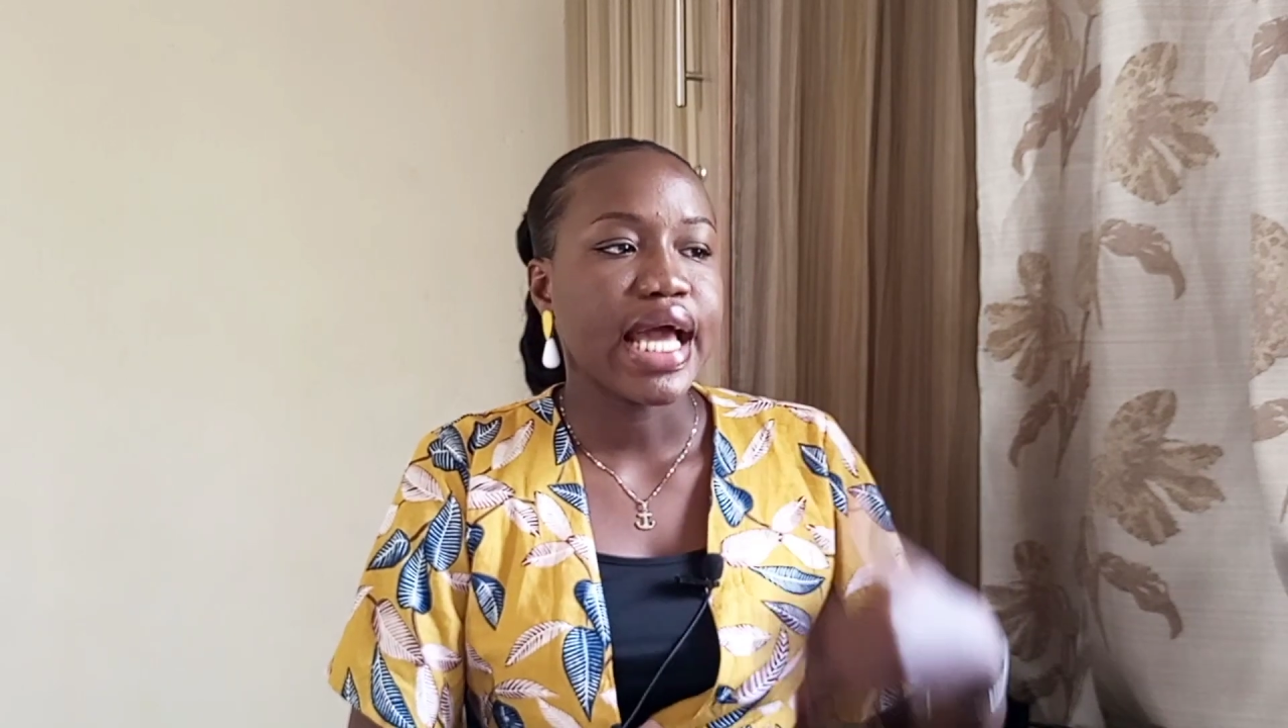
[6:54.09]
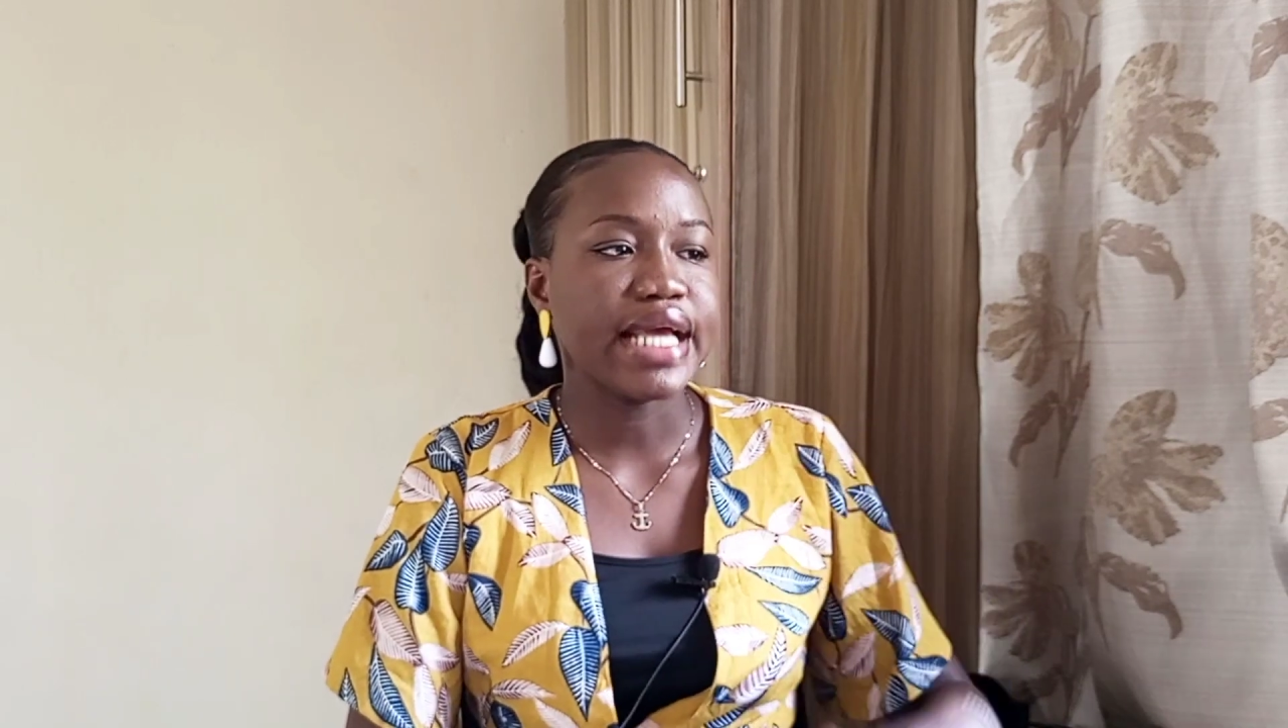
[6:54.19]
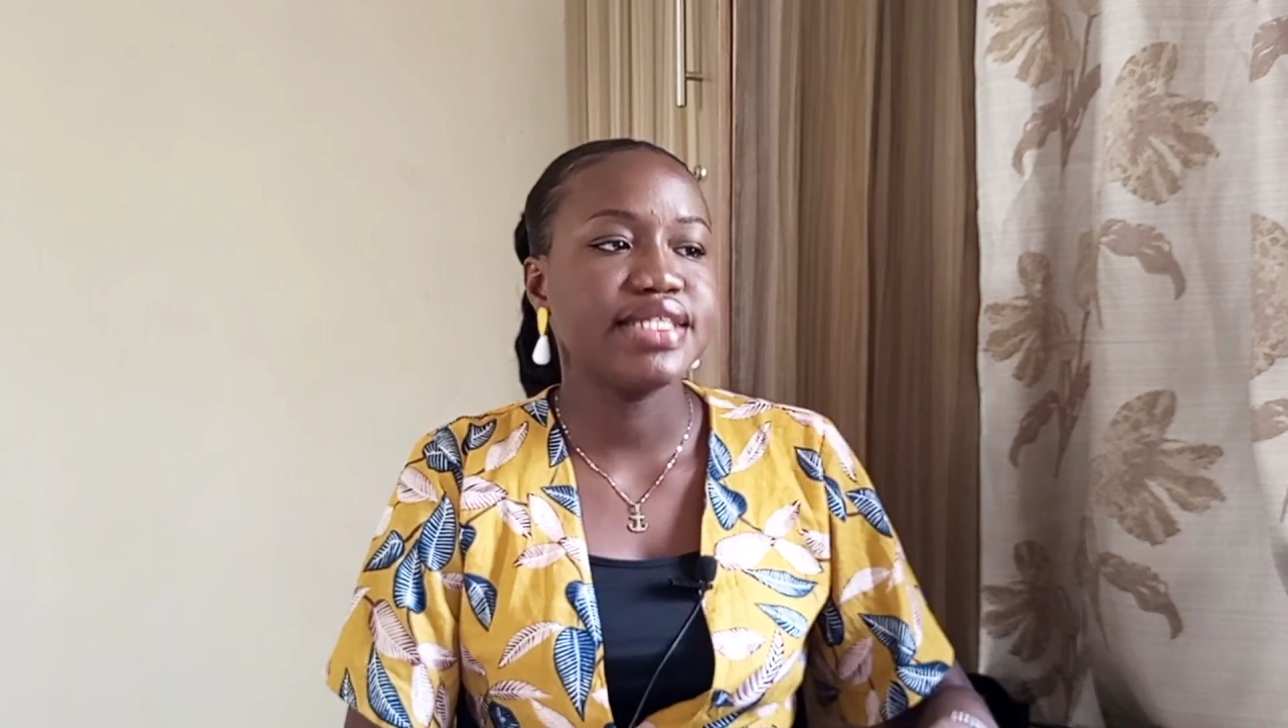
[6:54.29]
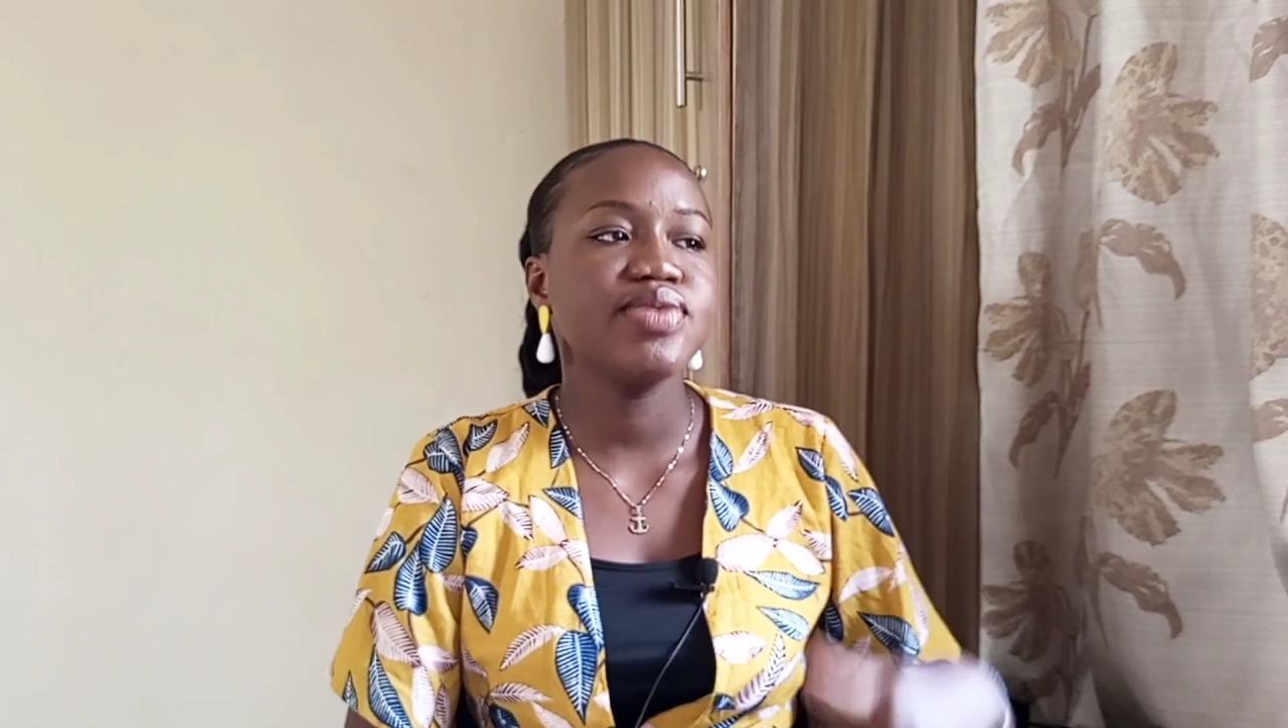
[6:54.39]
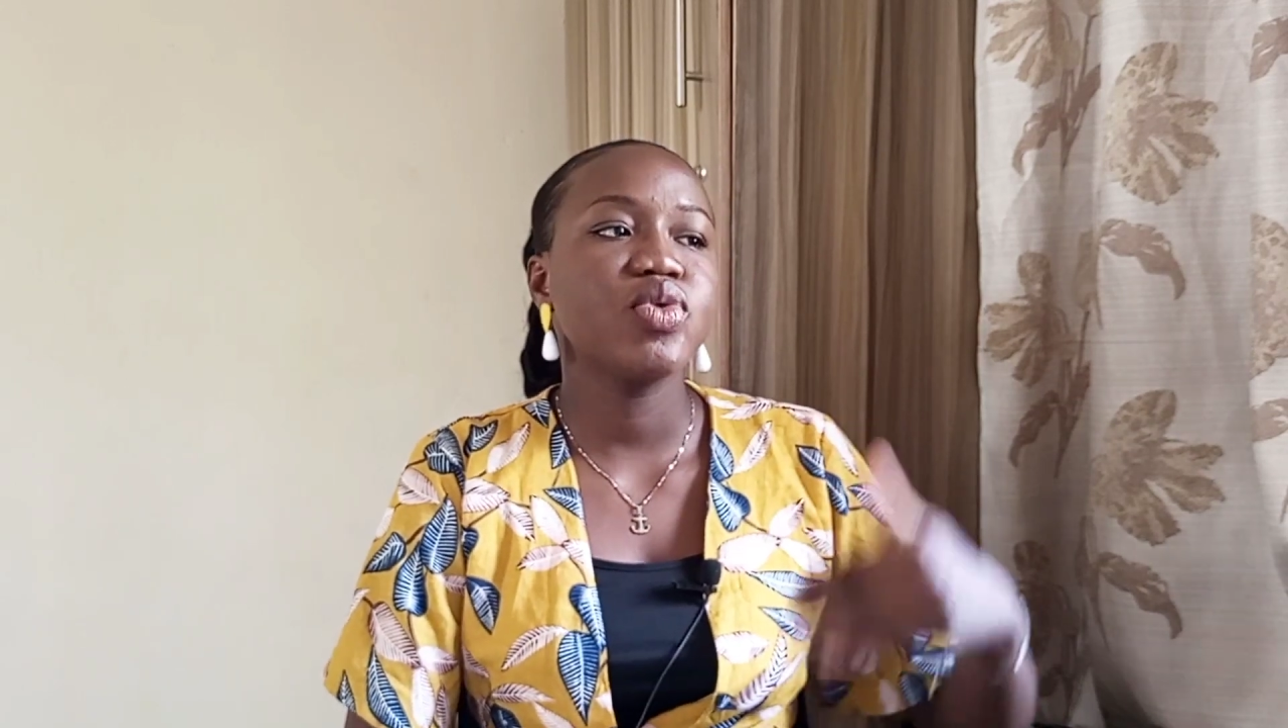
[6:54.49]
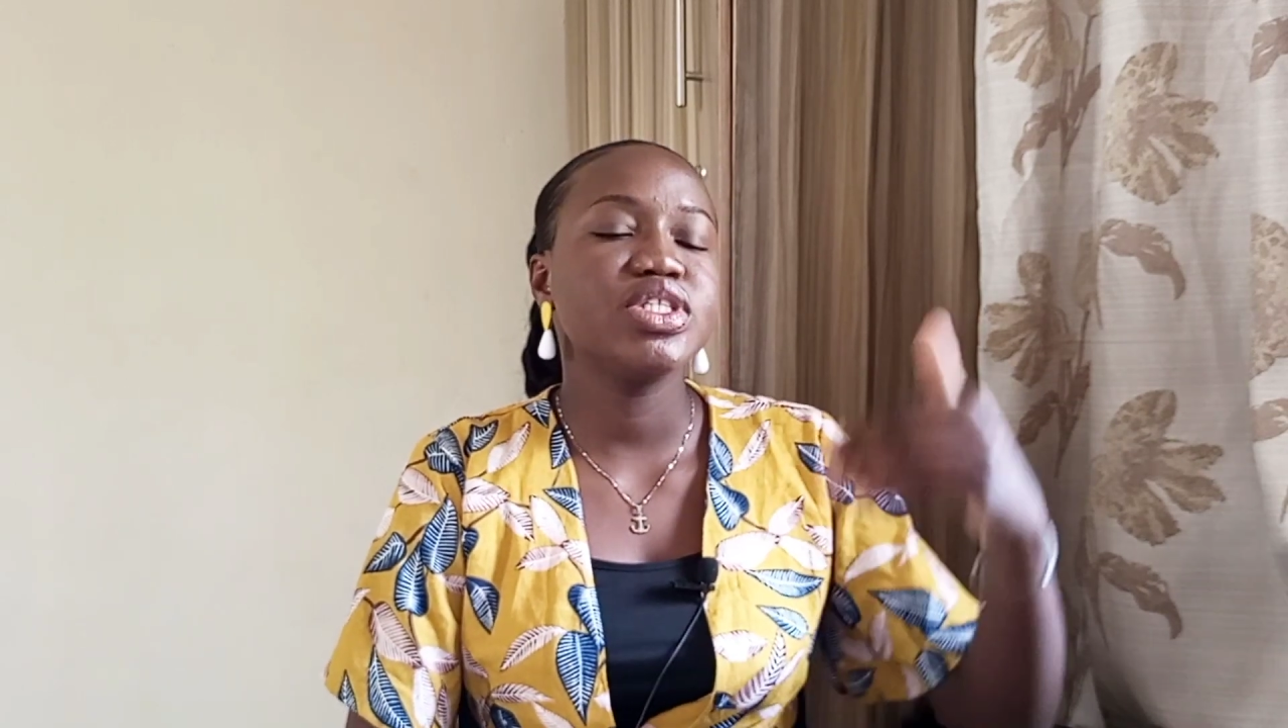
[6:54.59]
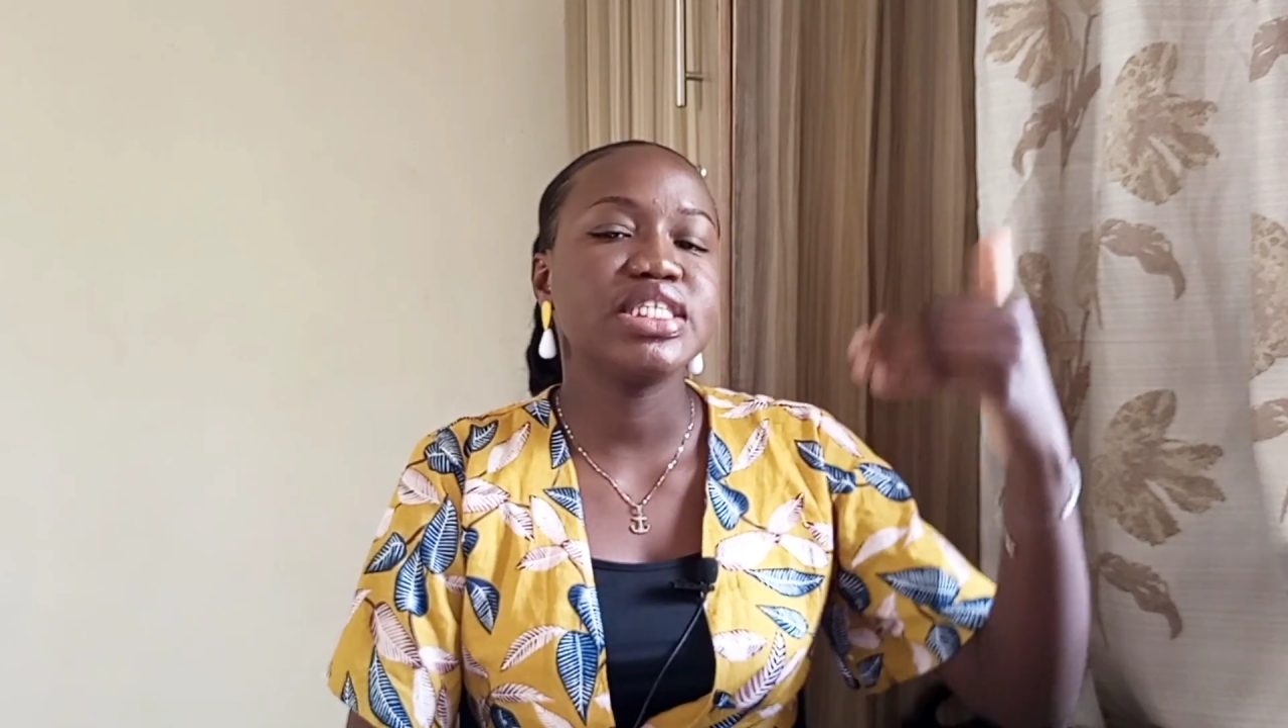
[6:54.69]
I see what